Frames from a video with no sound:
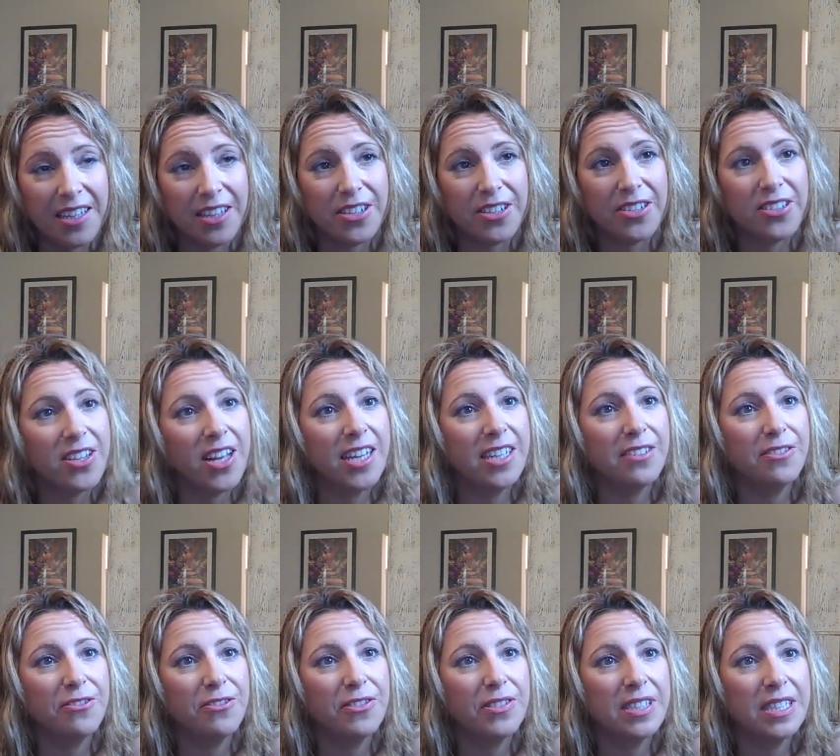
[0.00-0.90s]
There are a lot
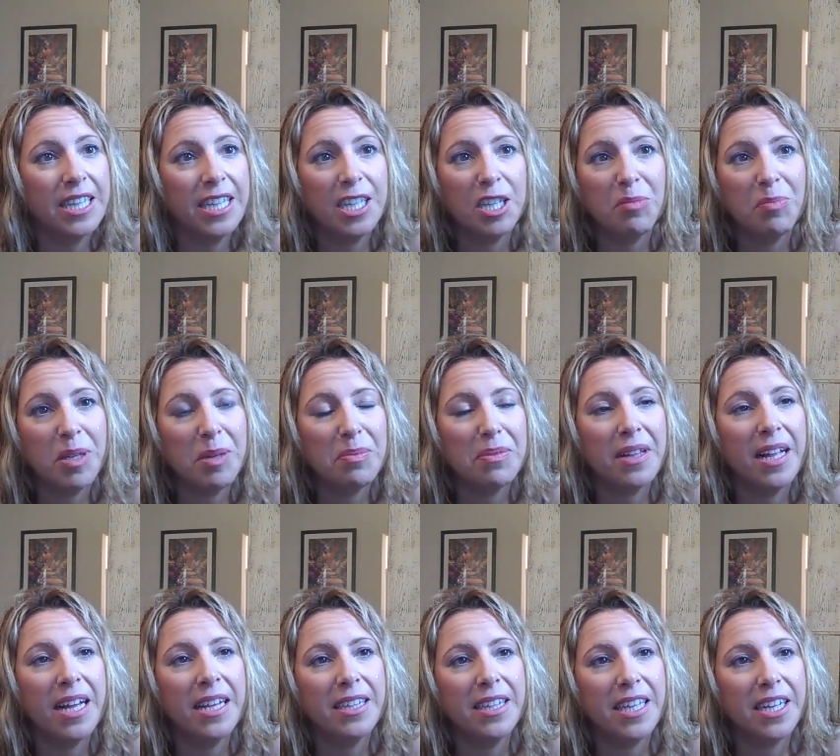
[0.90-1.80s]
of skinny people
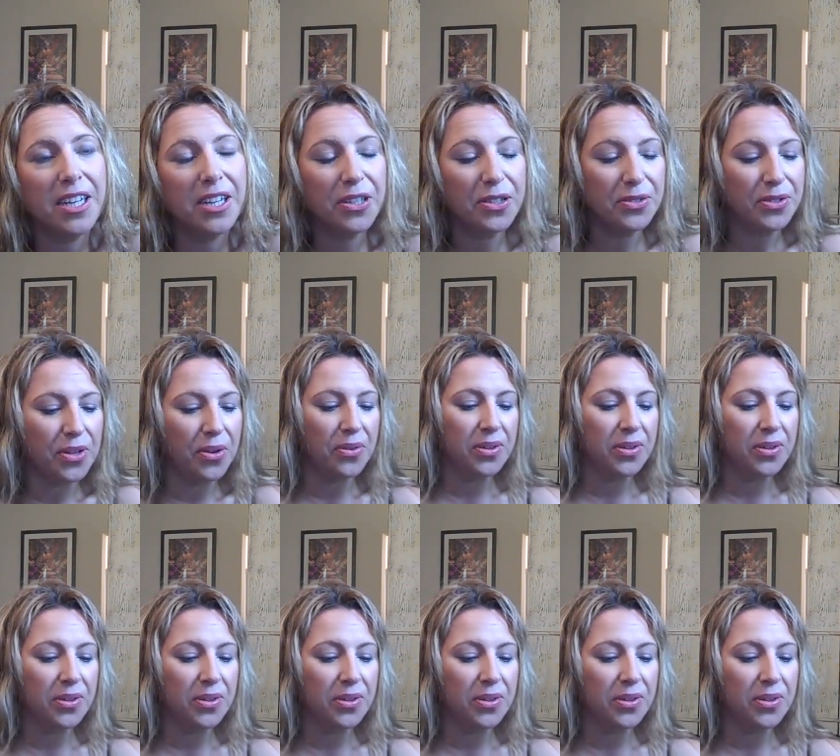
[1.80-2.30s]
out there who